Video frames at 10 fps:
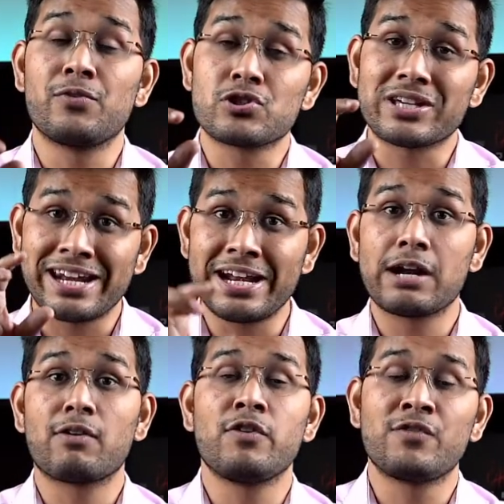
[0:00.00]
which was created
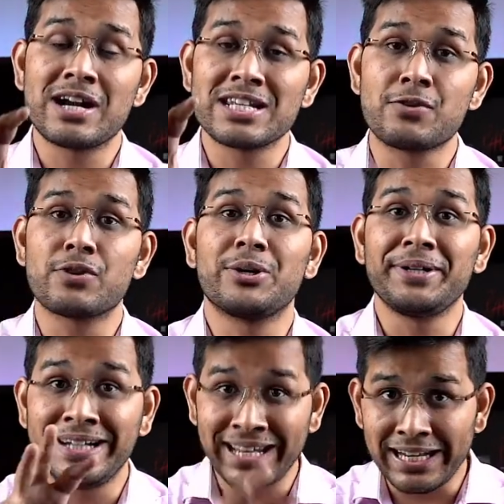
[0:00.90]
for FIFA Under 17
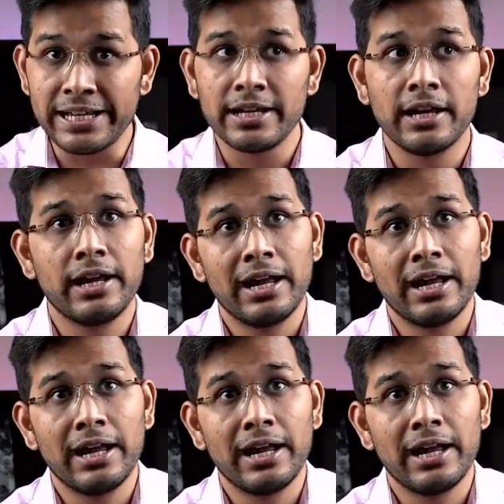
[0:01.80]
in Delhi,